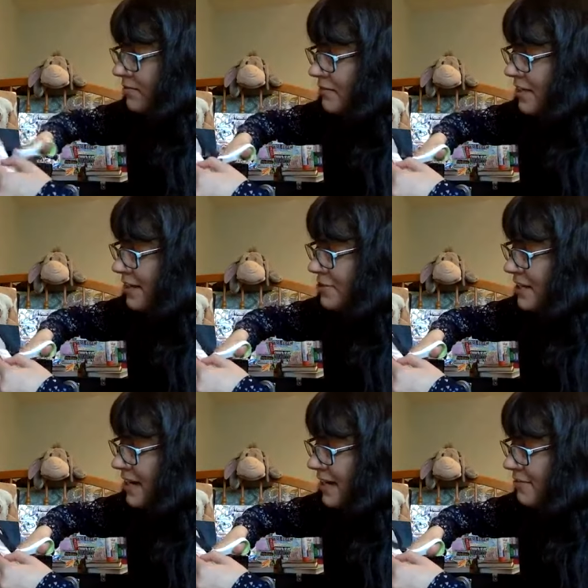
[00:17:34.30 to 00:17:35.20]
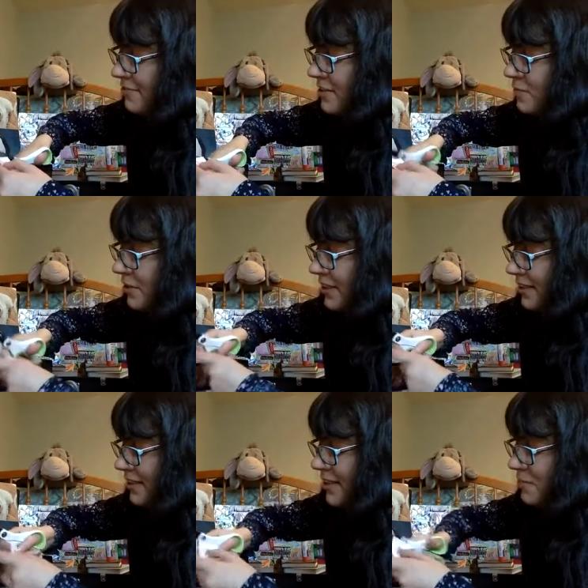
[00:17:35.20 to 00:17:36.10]
We actually have this book at
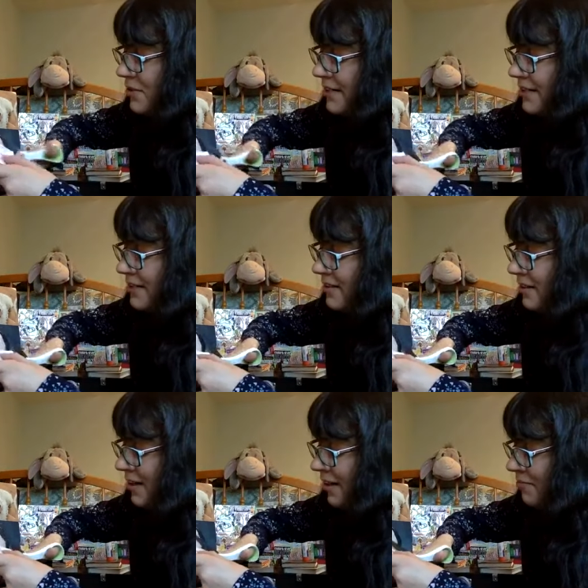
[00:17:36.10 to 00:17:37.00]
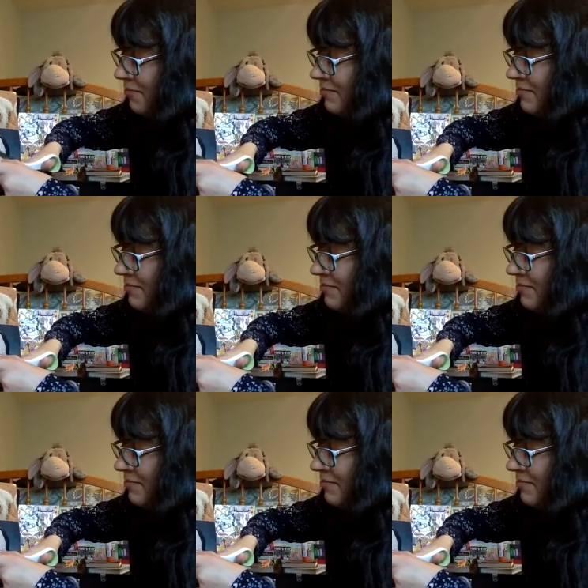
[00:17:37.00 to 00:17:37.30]
the library about